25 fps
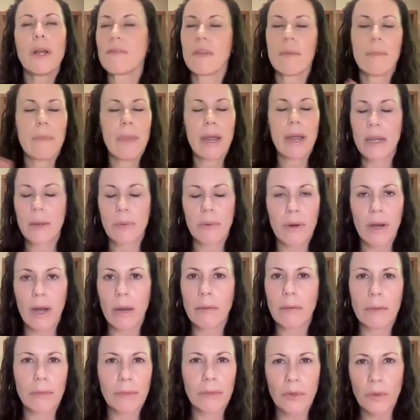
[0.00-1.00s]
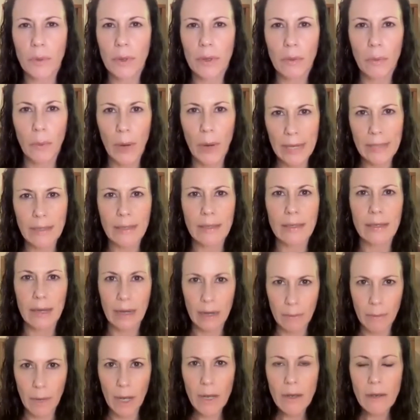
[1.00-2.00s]
of the many problems with weight
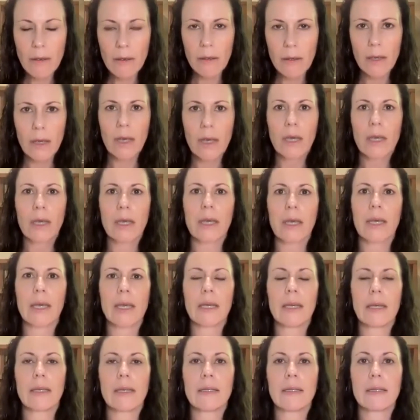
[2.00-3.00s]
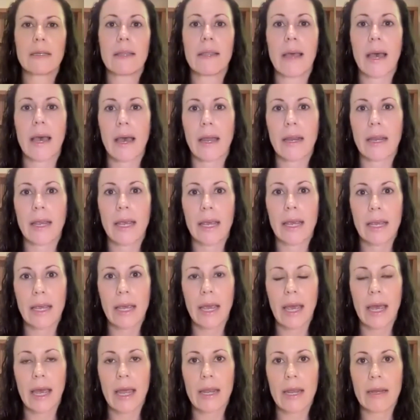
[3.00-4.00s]
stigma is that it
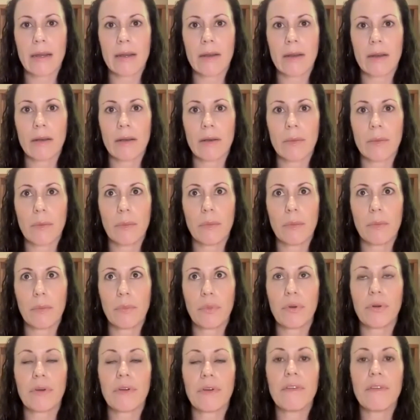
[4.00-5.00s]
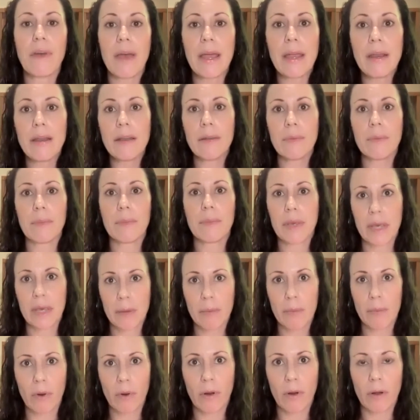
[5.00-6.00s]
can prevent
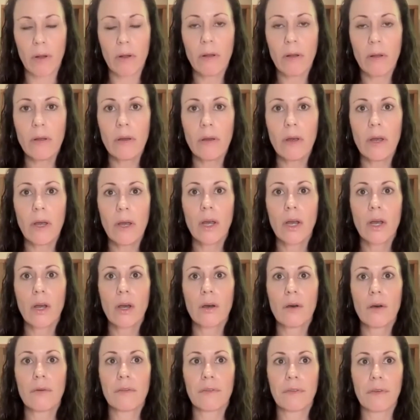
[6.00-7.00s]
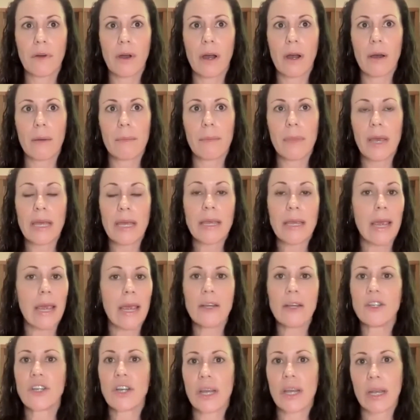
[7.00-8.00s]
people from
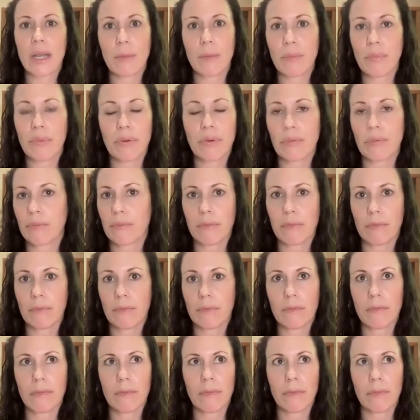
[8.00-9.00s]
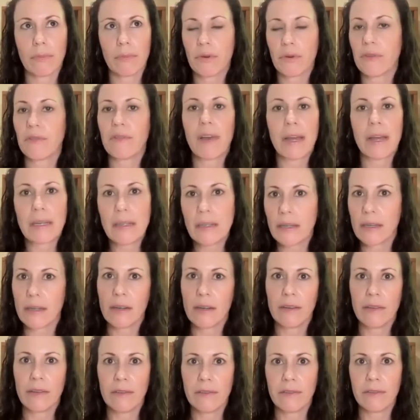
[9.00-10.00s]
engaging in
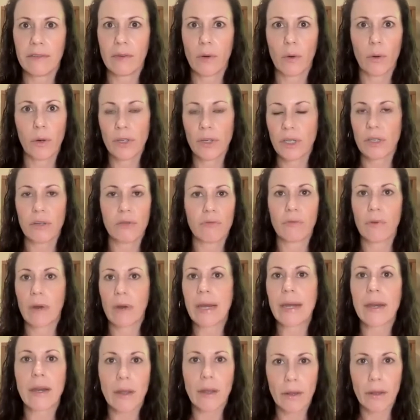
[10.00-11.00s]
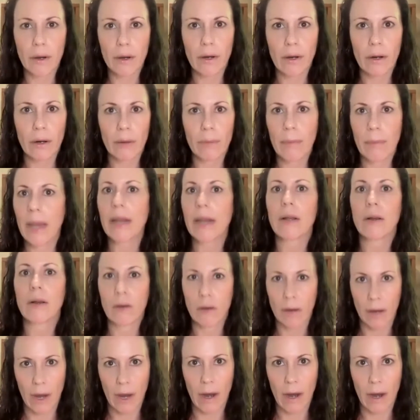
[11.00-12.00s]
preventive or just regular
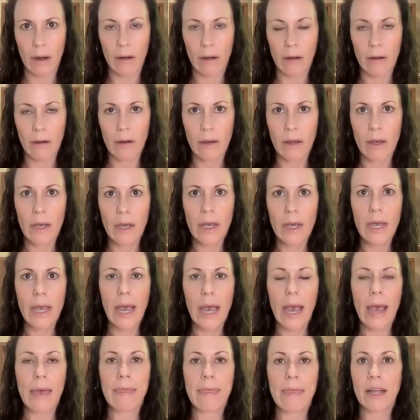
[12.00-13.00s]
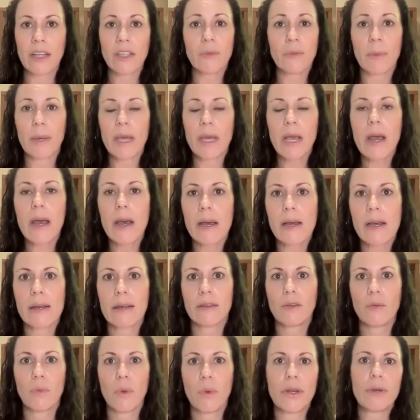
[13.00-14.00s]
medical care. And that's
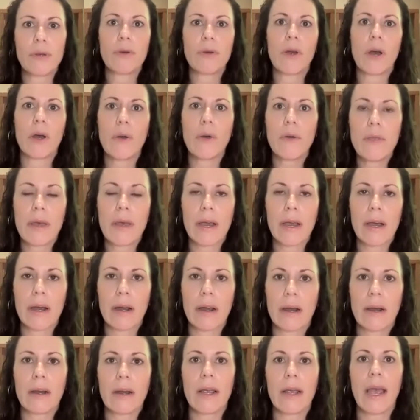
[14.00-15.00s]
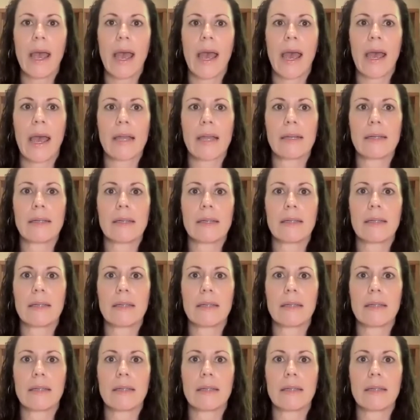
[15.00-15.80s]
because when you go there and